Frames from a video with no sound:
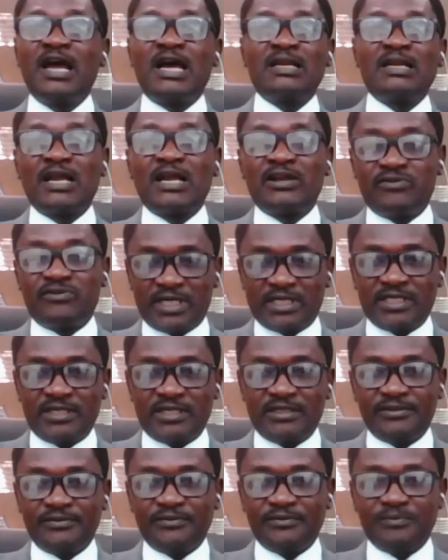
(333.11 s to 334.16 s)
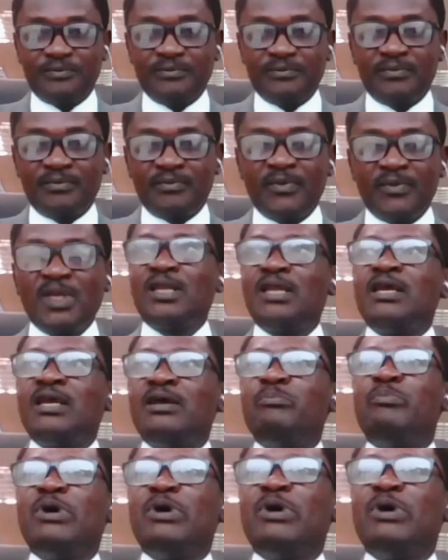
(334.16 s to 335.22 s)
and accurate.
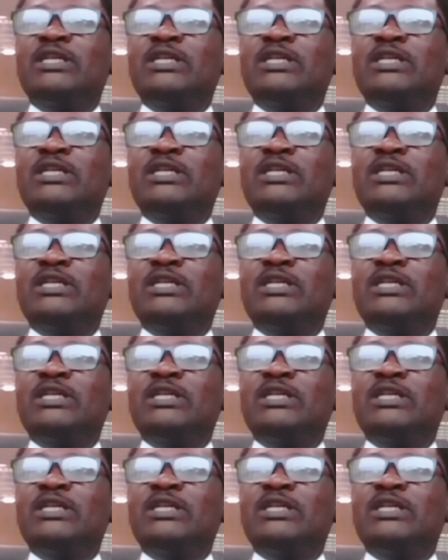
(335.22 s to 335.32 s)
Yes.